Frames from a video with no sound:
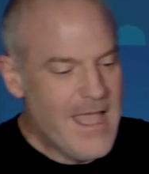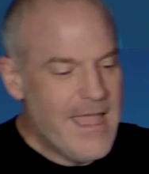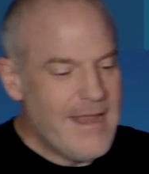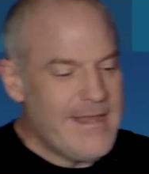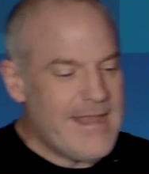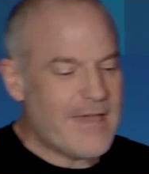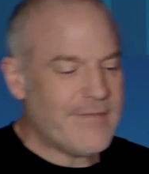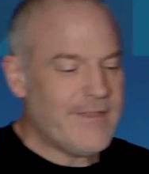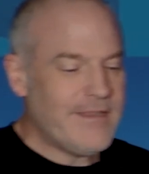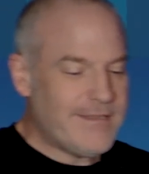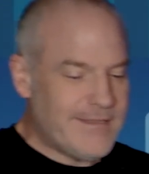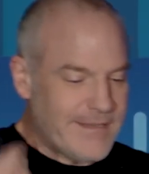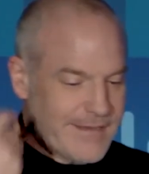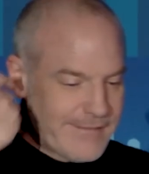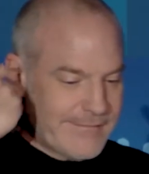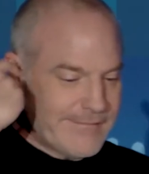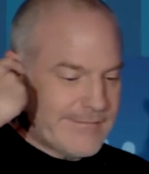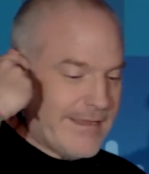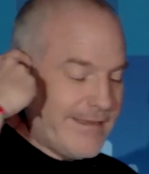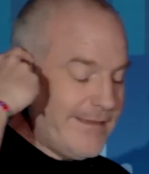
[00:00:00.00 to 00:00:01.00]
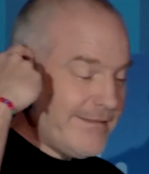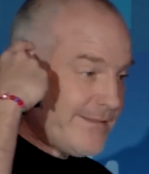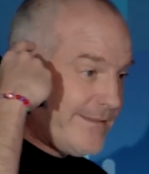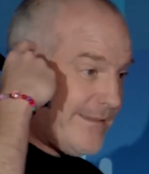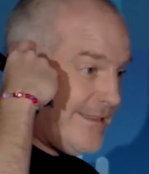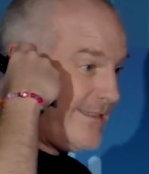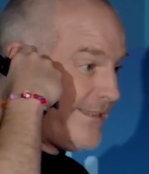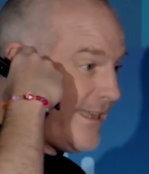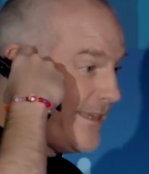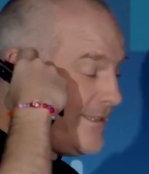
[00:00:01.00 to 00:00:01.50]
Now, these
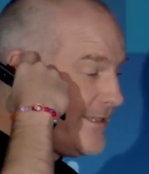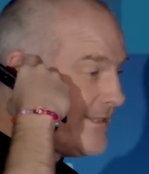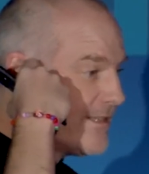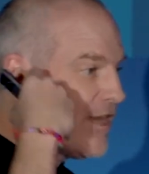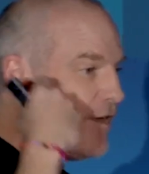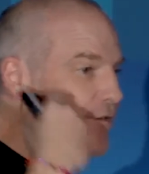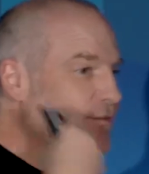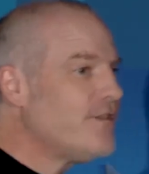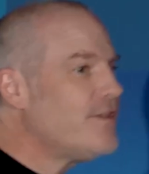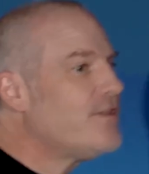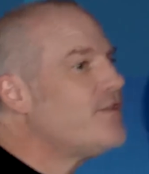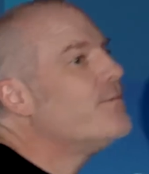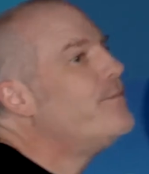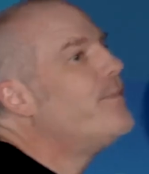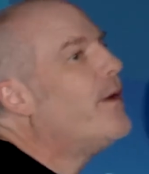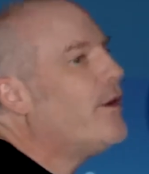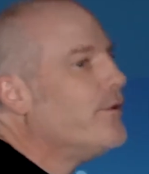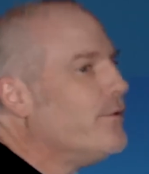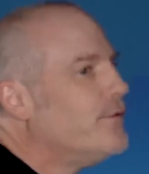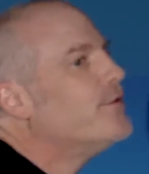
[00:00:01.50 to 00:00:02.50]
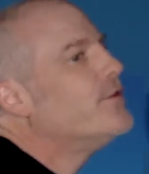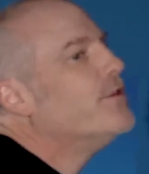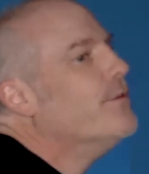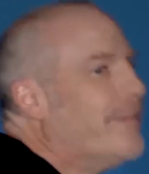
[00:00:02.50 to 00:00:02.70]
status codes are supposed to